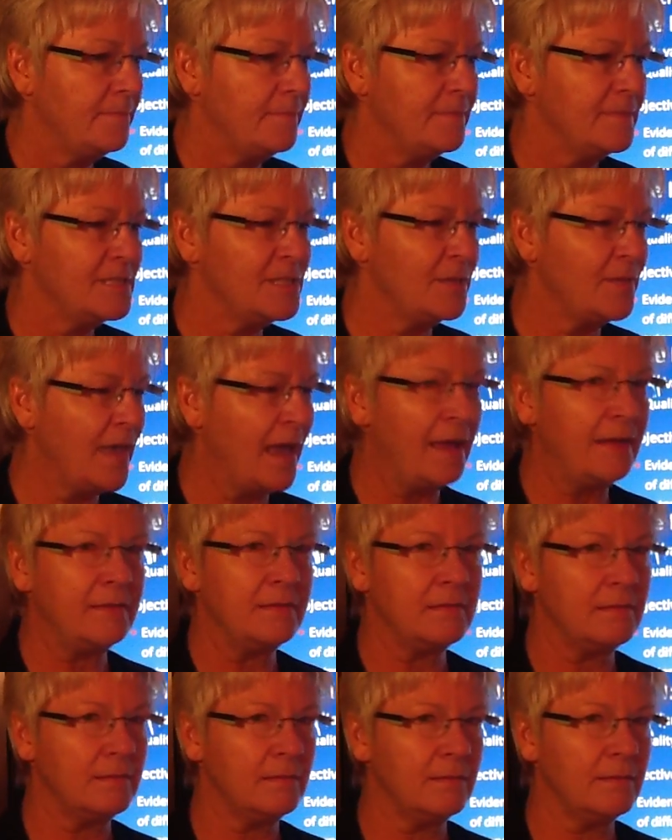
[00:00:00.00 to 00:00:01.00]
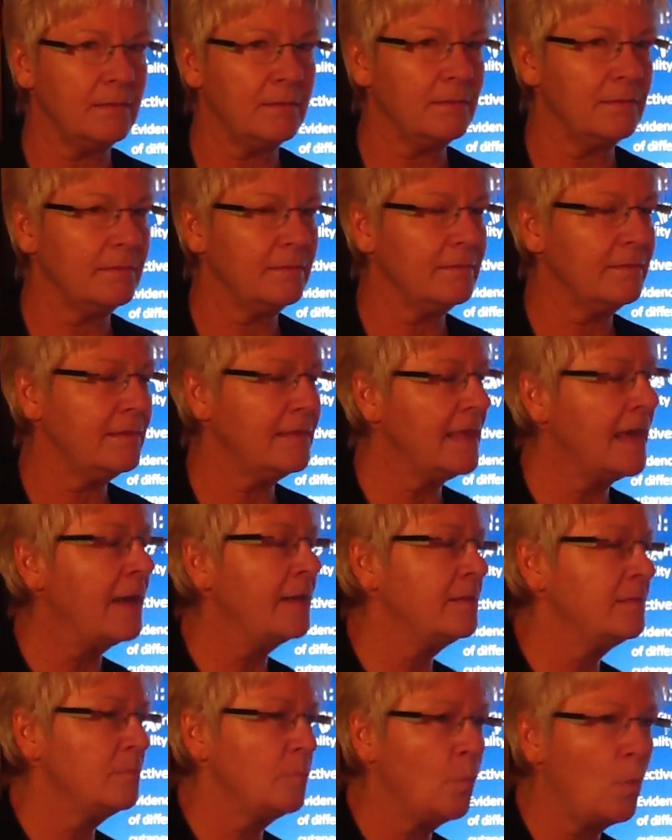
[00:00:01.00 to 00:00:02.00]
So that
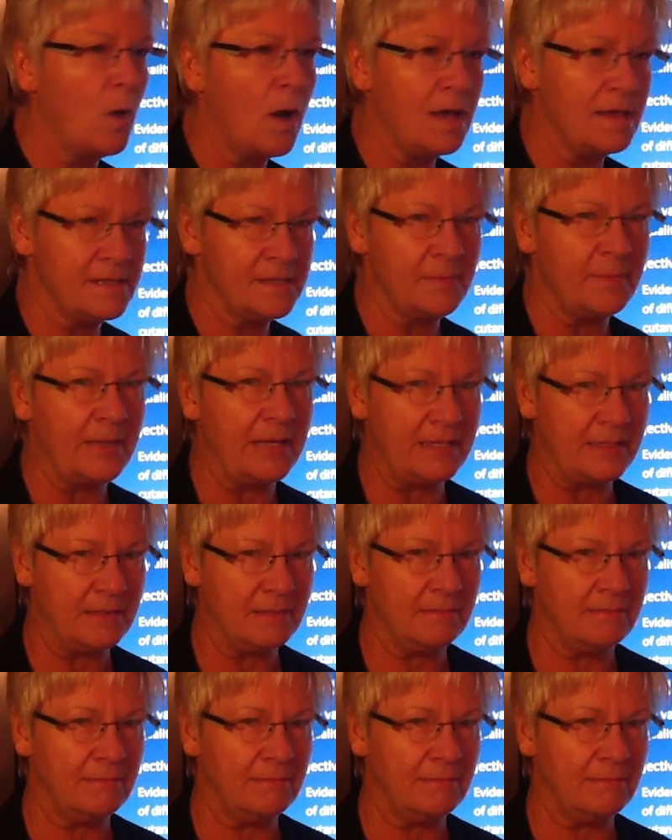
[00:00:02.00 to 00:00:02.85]
was a bit